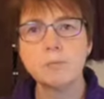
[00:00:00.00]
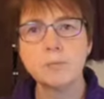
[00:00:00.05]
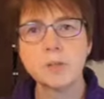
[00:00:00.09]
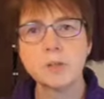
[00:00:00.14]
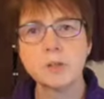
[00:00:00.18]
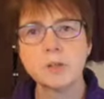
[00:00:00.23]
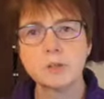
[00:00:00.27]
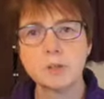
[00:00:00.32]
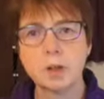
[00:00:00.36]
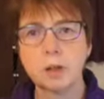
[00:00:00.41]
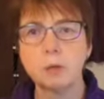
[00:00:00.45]

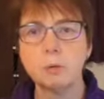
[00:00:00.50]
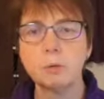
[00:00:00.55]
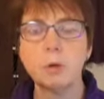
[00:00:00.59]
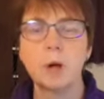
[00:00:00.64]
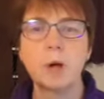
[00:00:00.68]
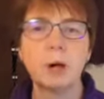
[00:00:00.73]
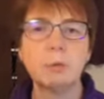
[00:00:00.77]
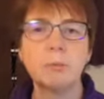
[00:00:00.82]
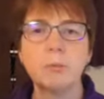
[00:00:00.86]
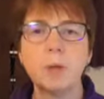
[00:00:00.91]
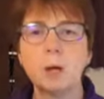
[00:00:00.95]
So
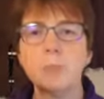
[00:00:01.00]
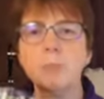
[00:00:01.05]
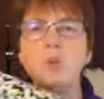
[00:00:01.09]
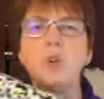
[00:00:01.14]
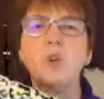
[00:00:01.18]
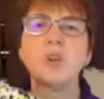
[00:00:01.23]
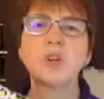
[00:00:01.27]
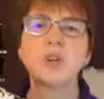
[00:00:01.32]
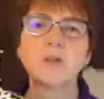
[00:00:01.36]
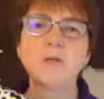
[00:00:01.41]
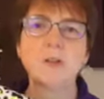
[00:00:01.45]
I'm not
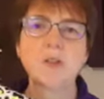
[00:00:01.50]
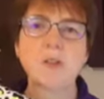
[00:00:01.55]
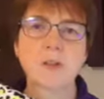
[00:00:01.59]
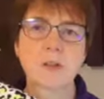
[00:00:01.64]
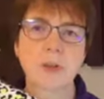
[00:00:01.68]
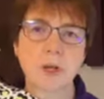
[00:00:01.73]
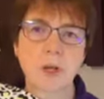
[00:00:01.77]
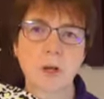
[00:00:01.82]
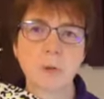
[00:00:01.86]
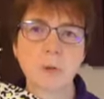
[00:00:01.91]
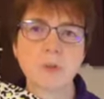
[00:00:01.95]
going to risk
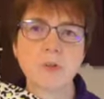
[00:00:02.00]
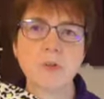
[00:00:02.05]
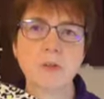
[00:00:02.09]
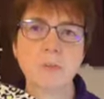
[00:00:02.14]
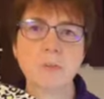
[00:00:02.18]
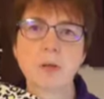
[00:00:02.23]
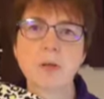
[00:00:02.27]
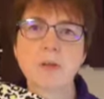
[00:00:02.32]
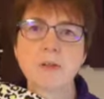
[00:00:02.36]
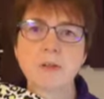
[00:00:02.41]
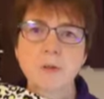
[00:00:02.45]
it. I want to
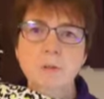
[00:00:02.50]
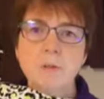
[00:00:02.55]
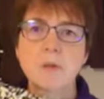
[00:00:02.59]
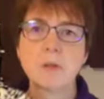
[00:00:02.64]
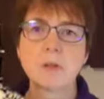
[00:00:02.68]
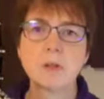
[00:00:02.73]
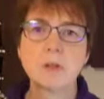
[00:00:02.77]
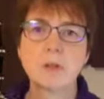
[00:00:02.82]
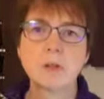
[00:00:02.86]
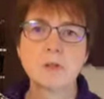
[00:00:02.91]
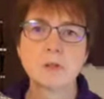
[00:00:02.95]
make
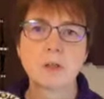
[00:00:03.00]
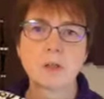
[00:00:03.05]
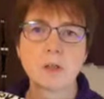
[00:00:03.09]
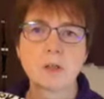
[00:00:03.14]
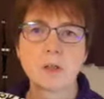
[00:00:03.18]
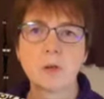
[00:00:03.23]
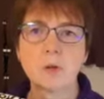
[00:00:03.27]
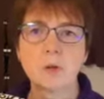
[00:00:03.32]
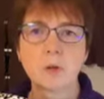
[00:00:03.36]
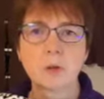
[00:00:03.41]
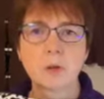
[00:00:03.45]
something that's going to
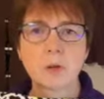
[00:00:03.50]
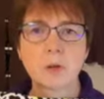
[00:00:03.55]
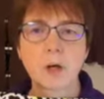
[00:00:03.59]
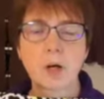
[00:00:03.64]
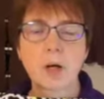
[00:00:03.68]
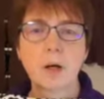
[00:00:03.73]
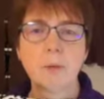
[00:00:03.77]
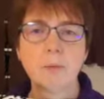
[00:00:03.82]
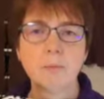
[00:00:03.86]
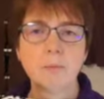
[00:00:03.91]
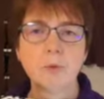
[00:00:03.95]
look
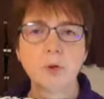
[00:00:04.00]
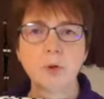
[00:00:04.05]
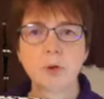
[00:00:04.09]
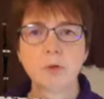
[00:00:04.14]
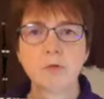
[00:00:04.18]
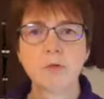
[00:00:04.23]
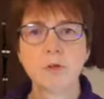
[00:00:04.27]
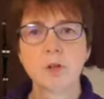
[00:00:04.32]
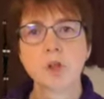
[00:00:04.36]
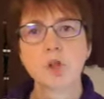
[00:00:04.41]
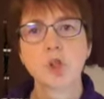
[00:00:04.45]
good
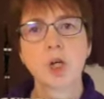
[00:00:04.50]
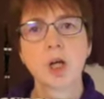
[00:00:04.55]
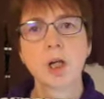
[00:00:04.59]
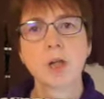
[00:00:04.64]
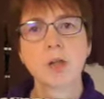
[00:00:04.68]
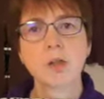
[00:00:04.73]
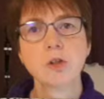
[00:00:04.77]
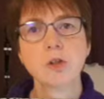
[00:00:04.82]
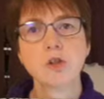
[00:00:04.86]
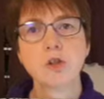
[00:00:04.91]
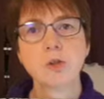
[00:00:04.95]
for the
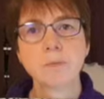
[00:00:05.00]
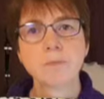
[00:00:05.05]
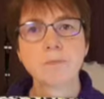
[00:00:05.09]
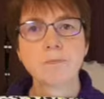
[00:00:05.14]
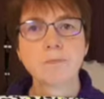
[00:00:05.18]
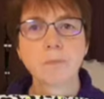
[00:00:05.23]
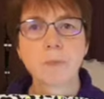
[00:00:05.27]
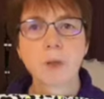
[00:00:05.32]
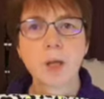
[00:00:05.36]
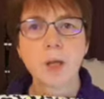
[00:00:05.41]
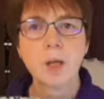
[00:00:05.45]
challenge.
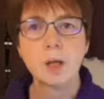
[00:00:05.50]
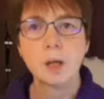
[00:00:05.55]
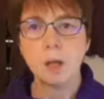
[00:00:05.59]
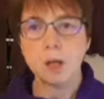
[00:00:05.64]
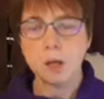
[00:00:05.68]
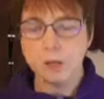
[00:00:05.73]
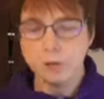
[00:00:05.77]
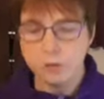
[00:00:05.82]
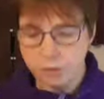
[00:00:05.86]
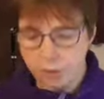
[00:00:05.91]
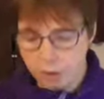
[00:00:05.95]

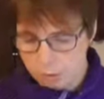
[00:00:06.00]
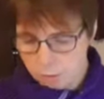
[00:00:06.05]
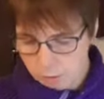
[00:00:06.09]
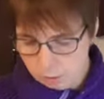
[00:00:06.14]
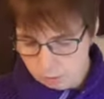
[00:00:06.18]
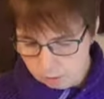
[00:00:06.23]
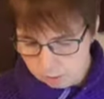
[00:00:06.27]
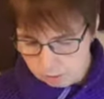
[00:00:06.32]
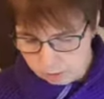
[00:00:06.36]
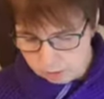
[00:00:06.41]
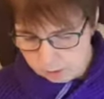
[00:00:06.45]
So
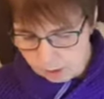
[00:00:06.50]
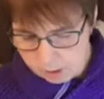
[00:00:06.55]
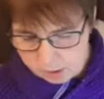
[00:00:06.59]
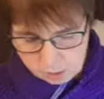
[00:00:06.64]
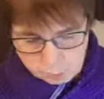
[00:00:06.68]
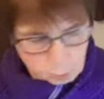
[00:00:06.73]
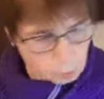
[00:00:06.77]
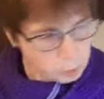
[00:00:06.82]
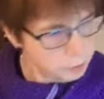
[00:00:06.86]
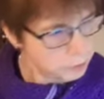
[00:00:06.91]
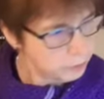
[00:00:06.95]
that's
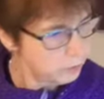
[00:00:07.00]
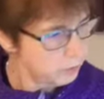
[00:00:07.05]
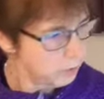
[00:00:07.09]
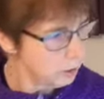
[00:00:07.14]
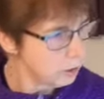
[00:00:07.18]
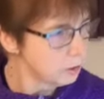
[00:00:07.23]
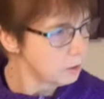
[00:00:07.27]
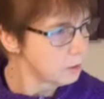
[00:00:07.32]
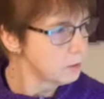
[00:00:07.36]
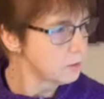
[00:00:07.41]
one thing.